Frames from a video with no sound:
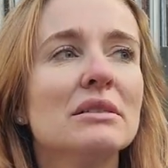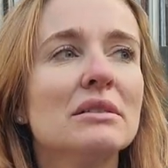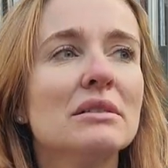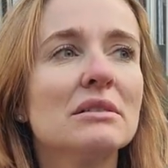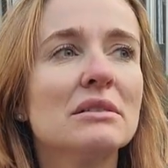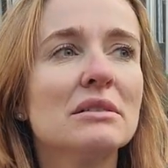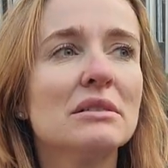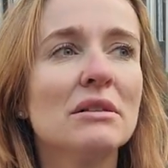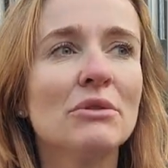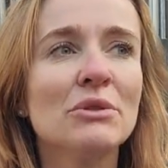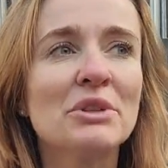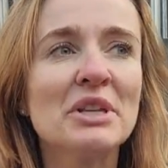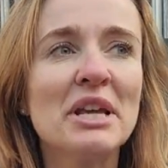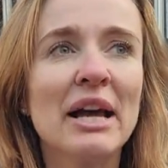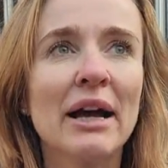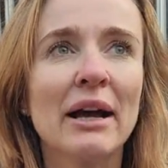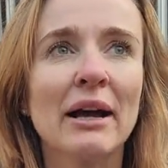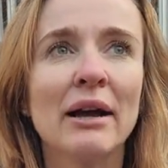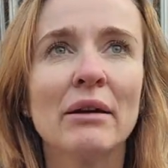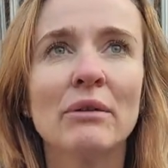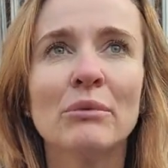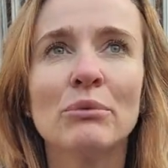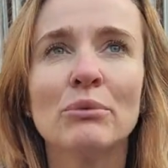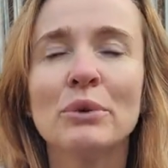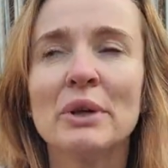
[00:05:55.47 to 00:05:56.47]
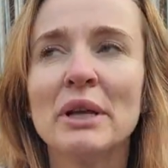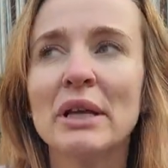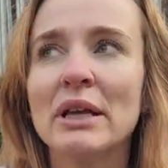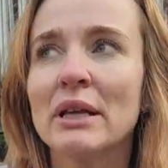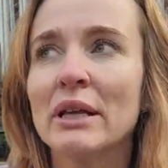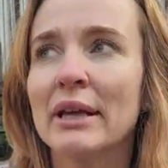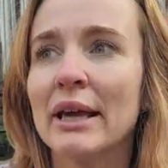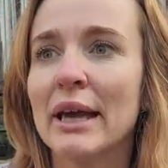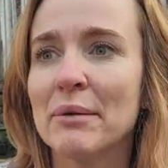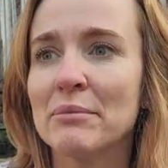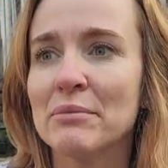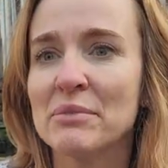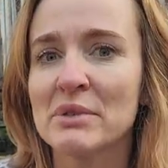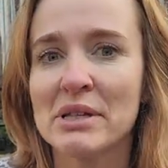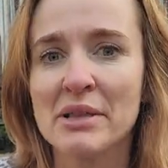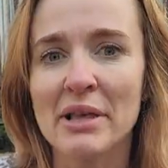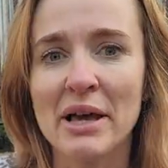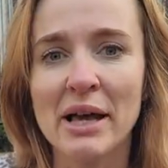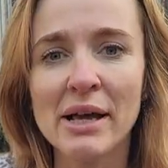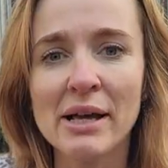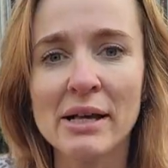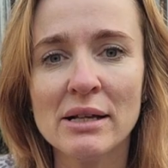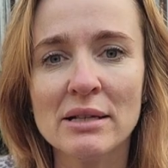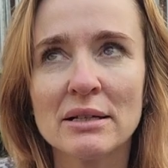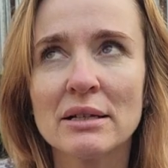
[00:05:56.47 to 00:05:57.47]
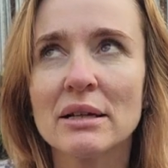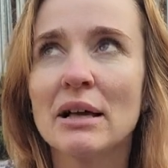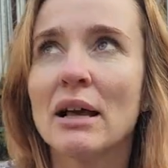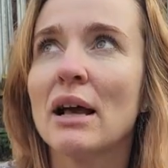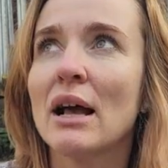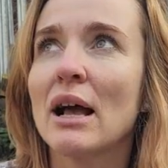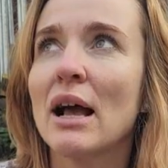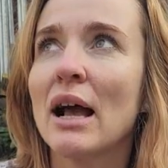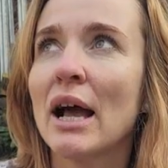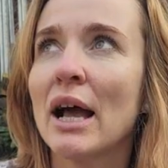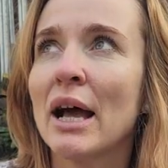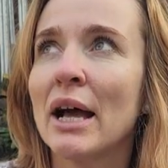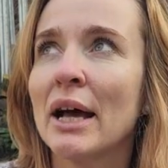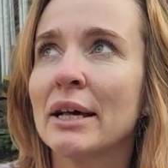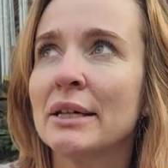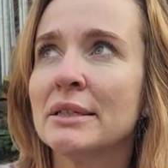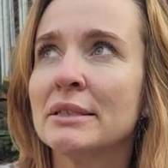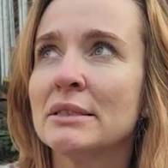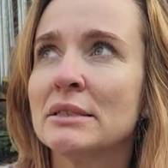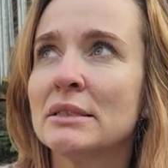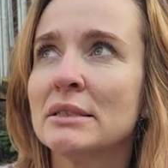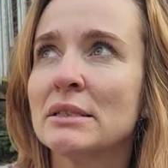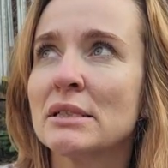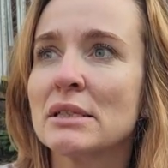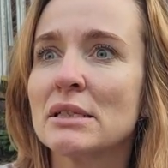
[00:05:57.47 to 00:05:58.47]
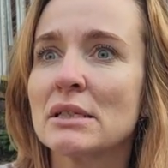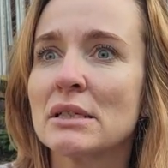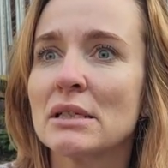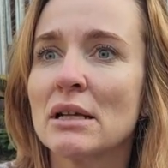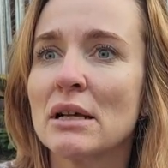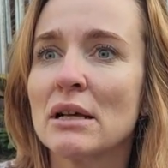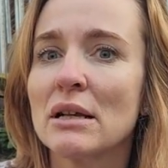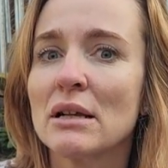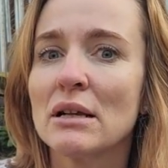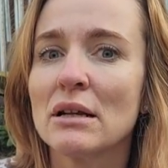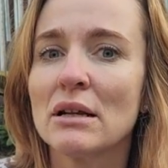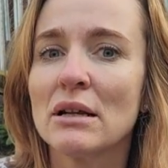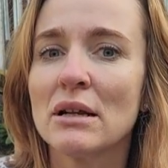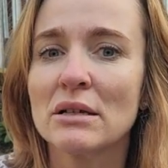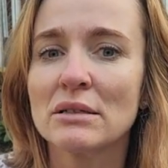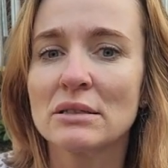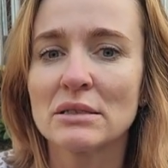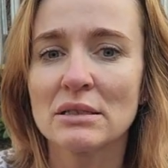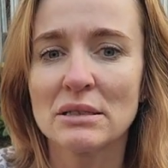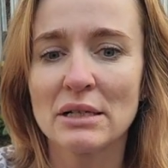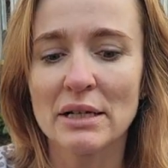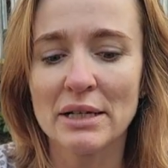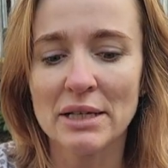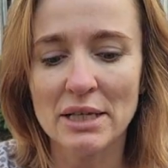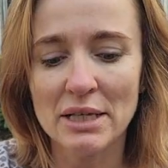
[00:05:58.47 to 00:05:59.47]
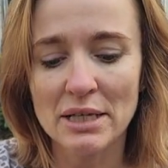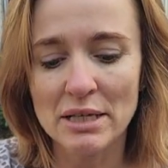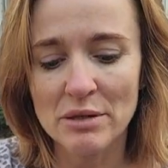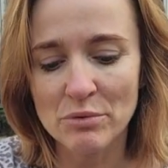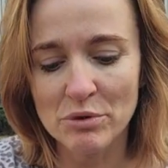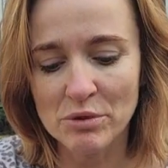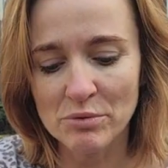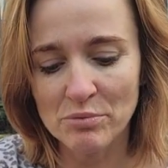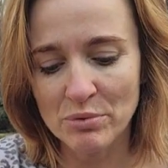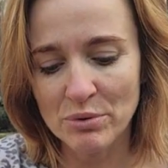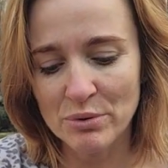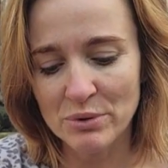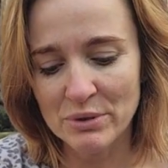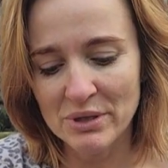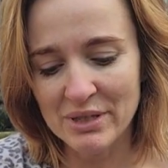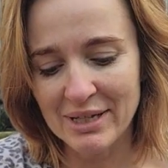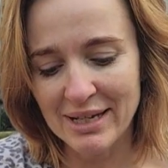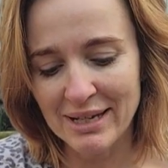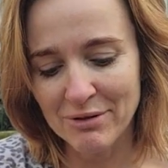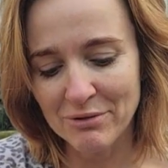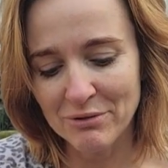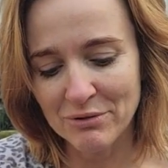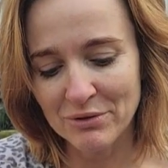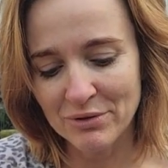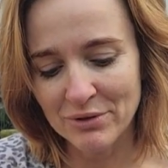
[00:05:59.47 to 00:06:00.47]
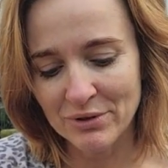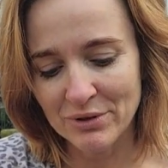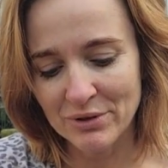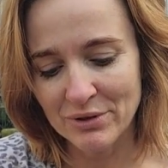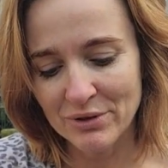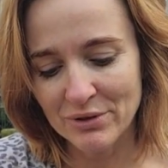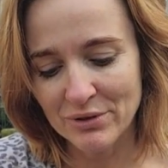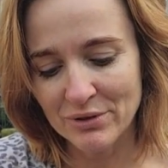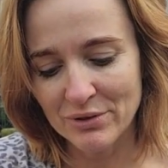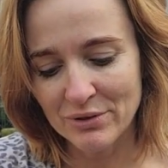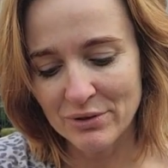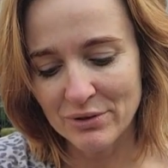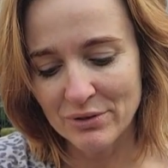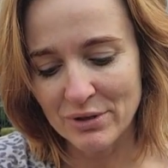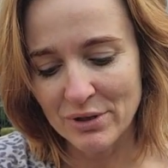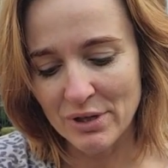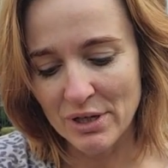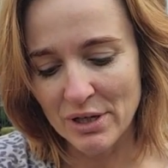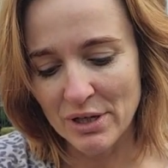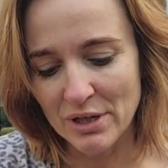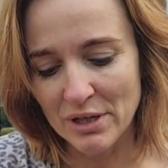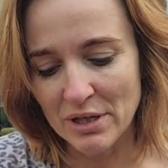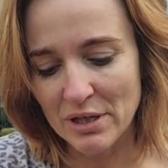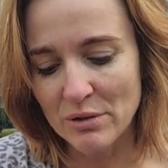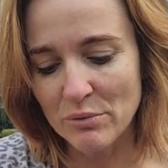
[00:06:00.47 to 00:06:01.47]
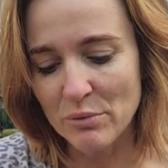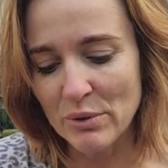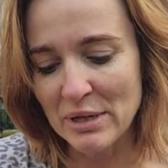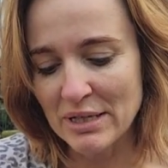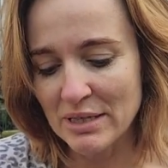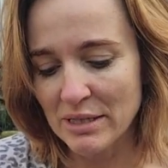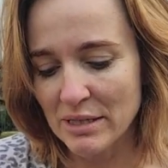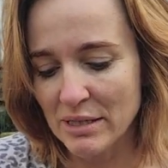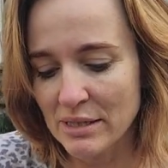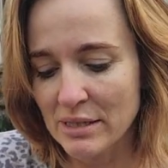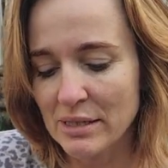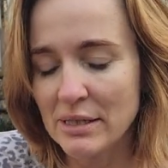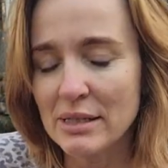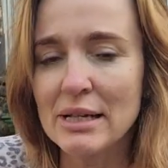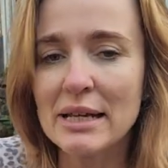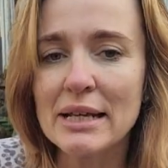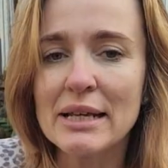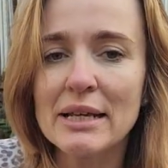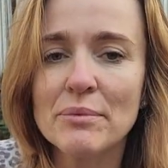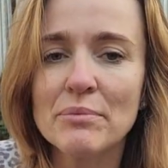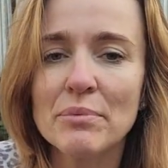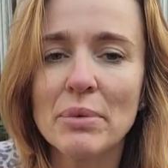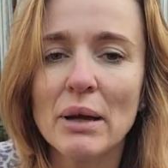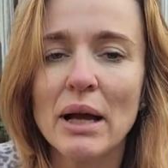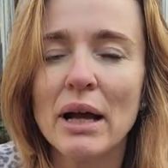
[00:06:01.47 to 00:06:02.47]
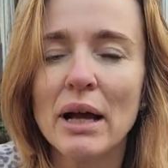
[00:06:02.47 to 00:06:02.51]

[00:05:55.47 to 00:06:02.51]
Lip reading: So yeah, we kept to that, and last night he was put down. He went to sleep at,